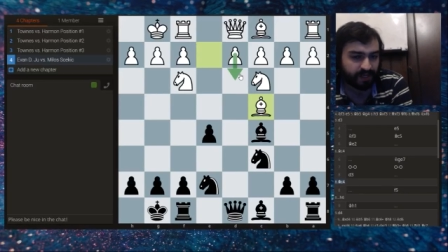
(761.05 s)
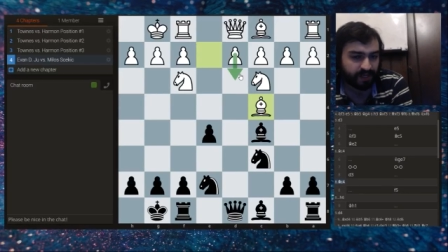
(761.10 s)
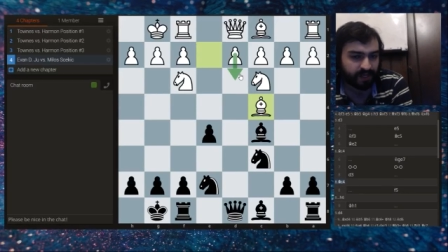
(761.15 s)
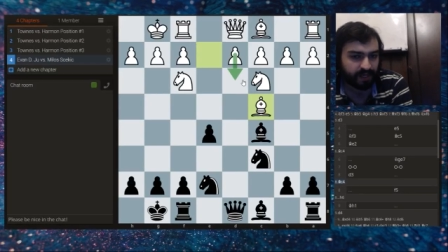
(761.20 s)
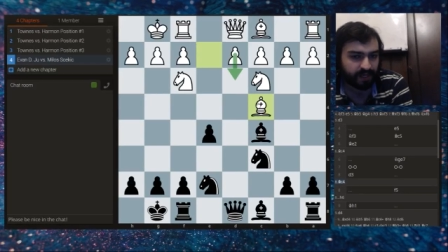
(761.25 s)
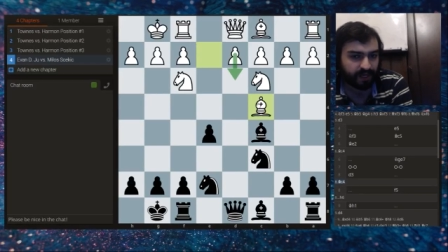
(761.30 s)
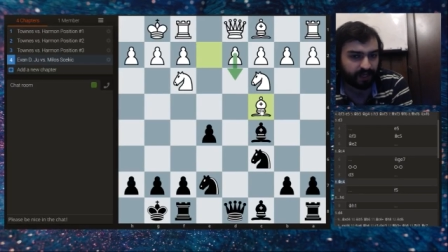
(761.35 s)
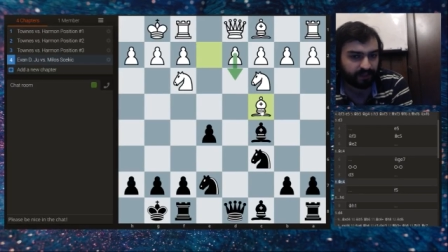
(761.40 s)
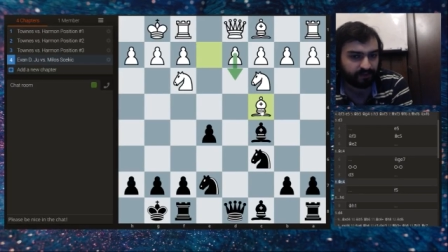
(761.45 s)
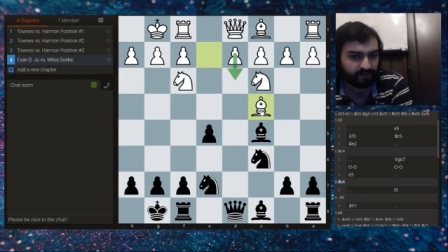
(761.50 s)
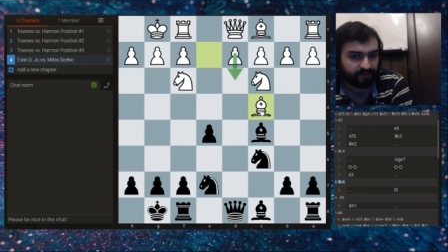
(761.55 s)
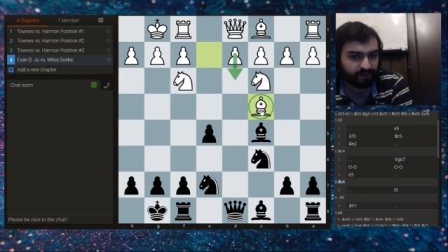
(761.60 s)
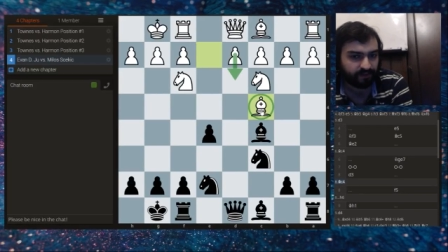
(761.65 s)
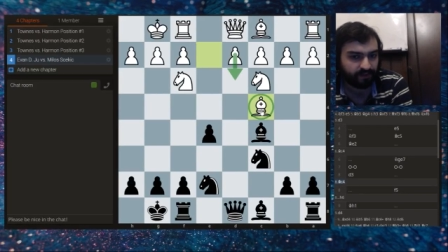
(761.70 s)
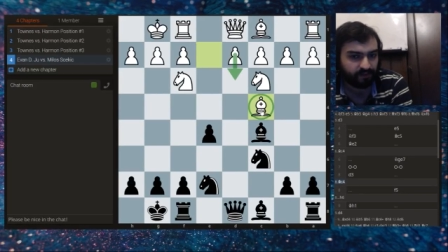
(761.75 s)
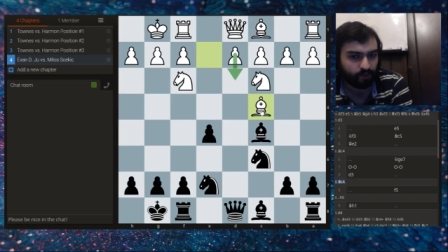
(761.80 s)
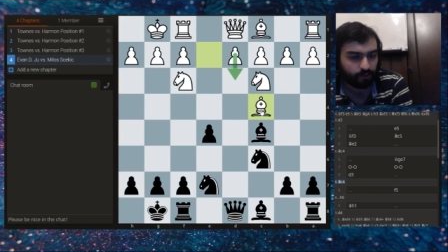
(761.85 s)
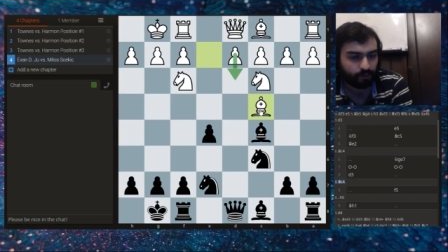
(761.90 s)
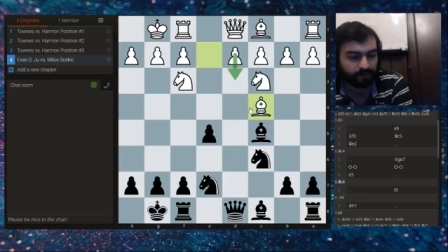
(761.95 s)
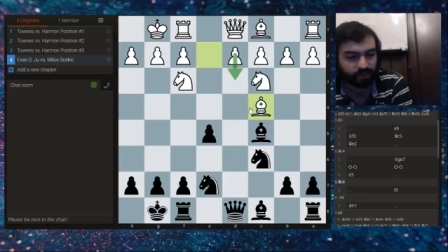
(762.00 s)
And
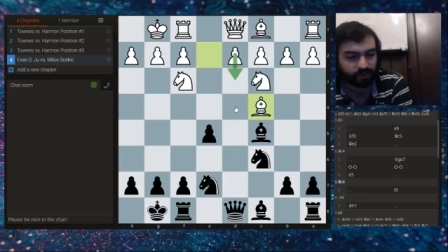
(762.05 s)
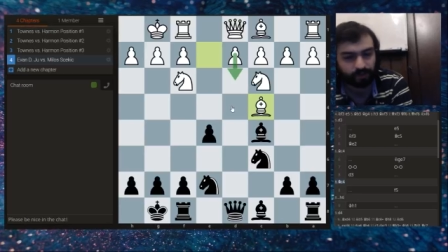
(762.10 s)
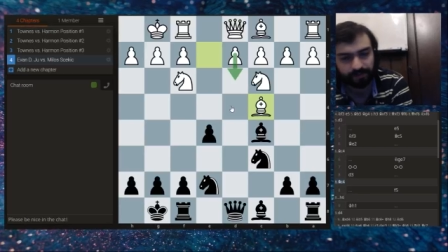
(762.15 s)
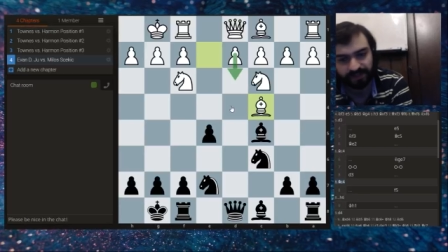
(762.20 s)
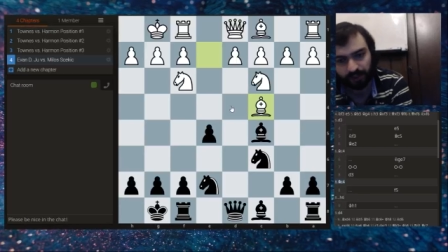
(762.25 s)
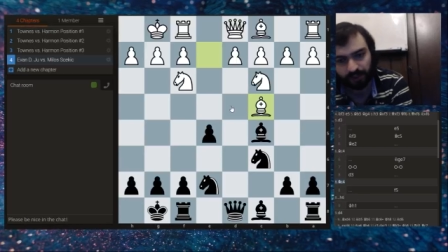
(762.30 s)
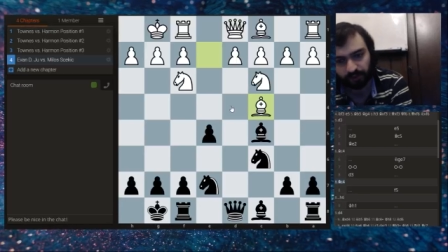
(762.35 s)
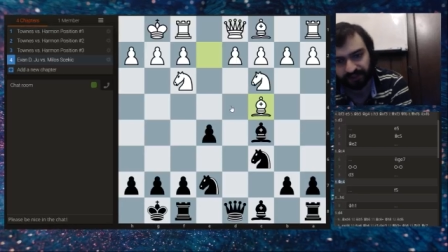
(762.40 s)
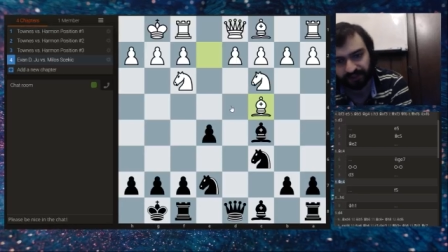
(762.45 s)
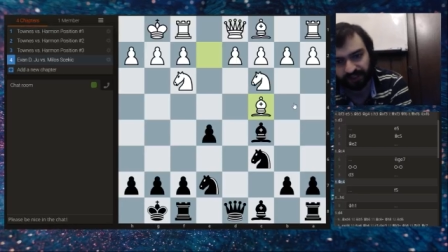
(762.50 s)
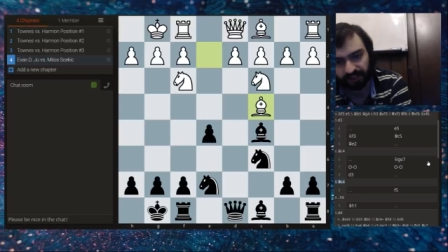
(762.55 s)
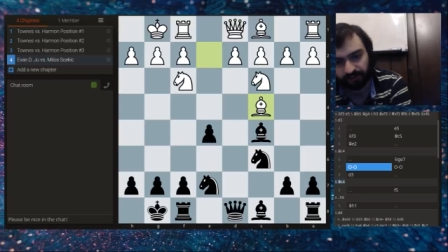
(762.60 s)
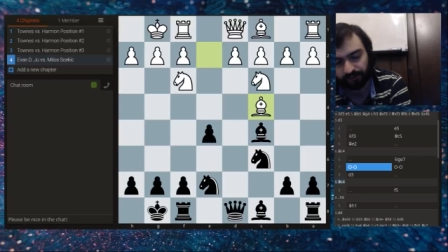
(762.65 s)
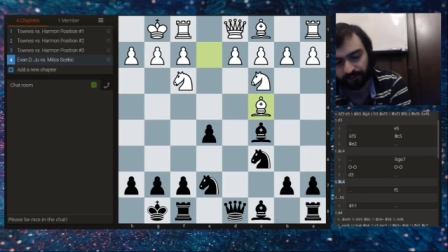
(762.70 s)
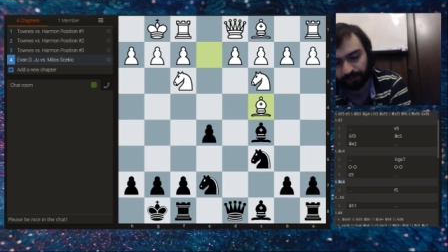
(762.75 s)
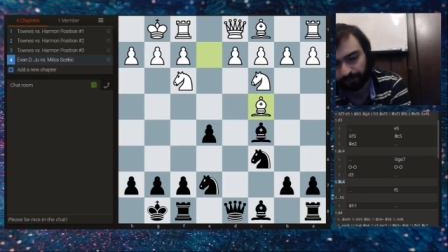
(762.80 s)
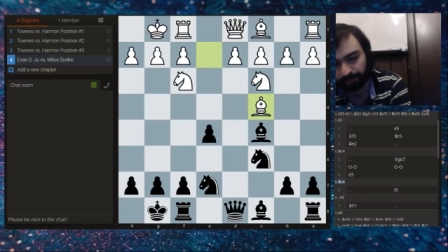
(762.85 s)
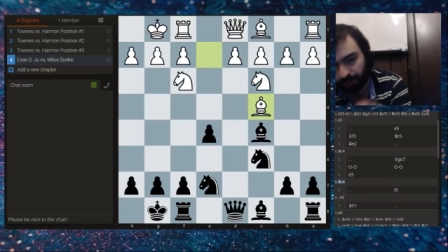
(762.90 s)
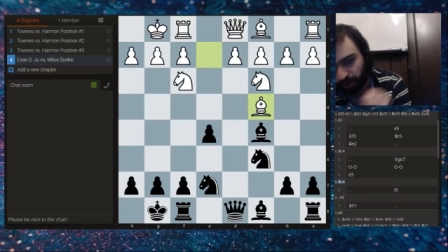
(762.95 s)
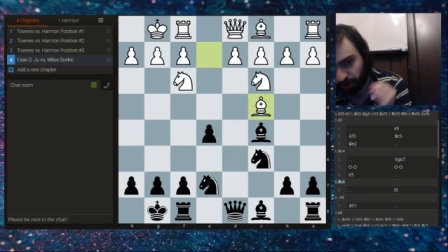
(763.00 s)
your bishop is outside
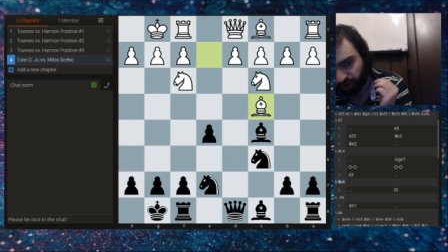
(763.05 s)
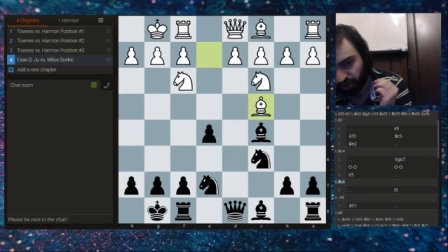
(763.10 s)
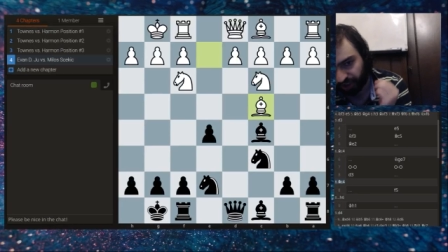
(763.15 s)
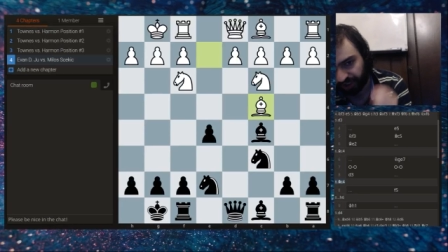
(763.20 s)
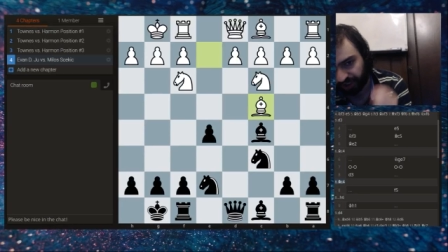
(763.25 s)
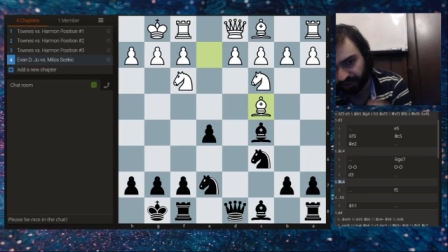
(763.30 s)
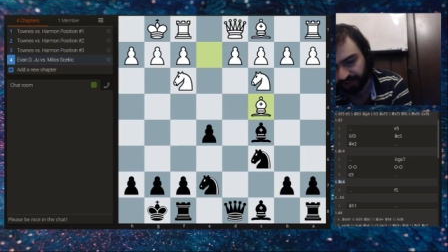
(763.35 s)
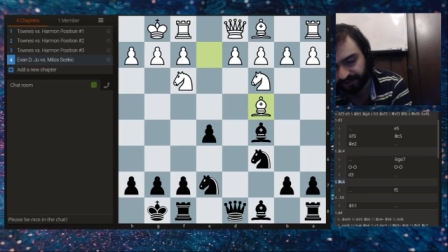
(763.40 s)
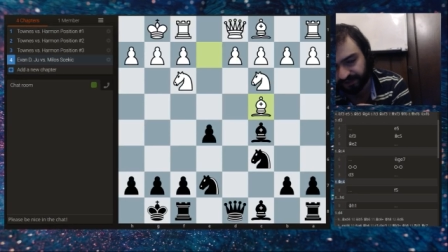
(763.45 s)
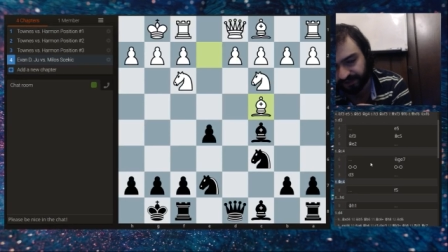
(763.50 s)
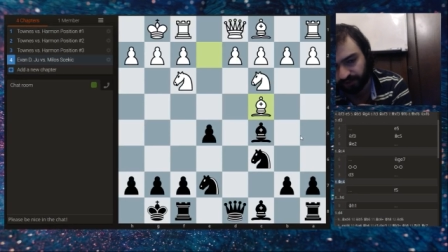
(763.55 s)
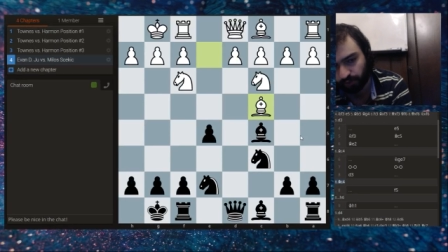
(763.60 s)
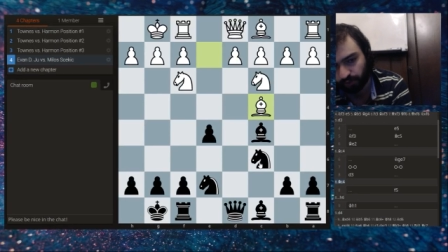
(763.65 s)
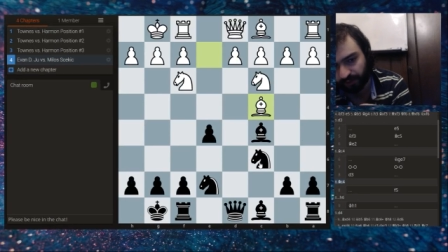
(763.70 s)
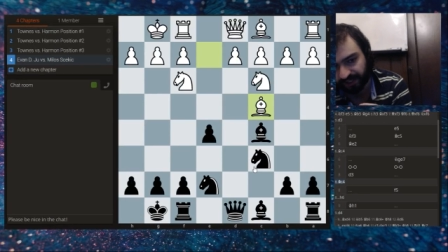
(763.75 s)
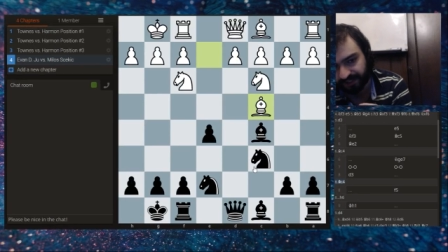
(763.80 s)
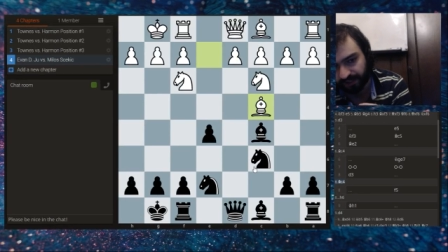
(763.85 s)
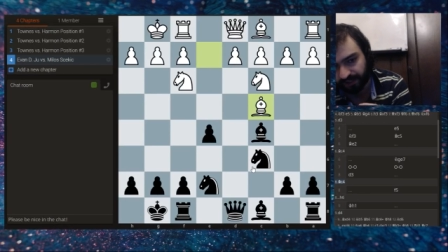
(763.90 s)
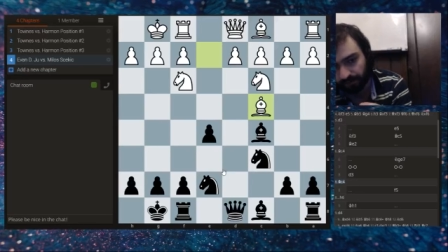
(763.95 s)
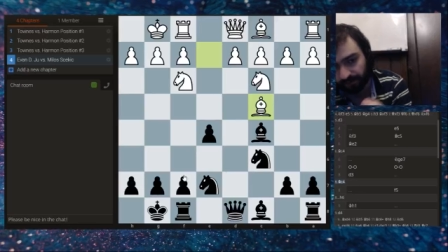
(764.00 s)
of the pawn chain. It's
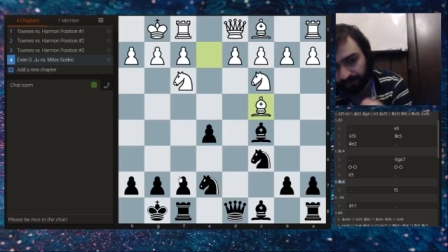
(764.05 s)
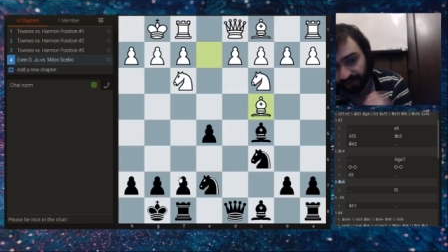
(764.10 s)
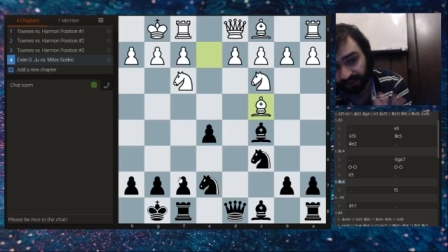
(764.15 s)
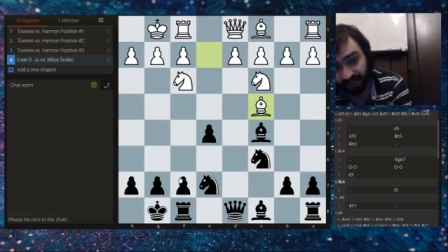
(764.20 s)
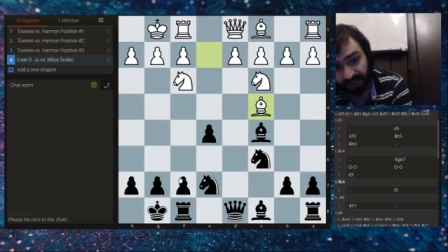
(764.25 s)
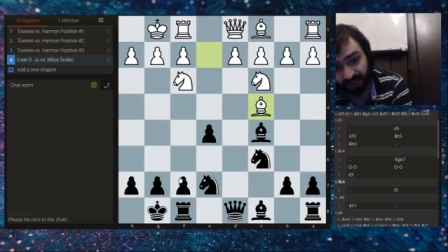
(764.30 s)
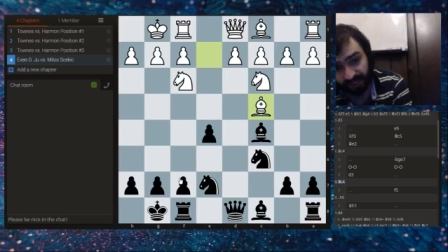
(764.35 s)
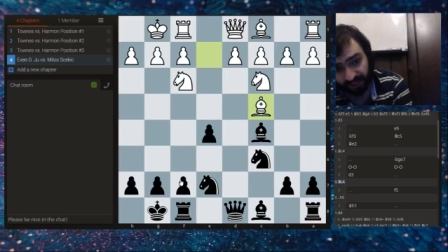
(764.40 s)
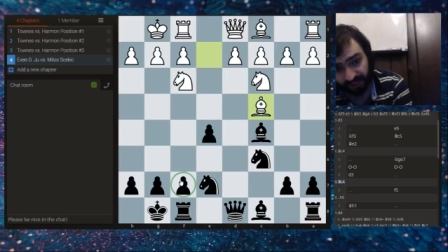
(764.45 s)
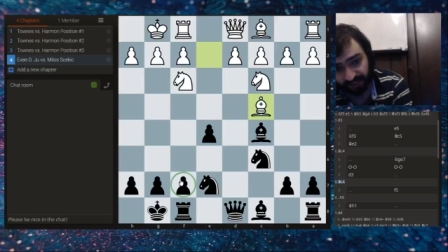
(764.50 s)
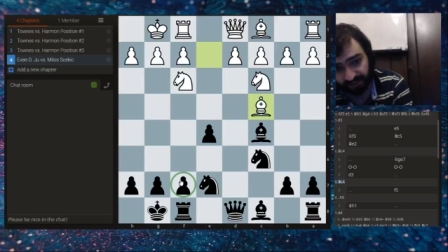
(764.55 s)
doing something. It's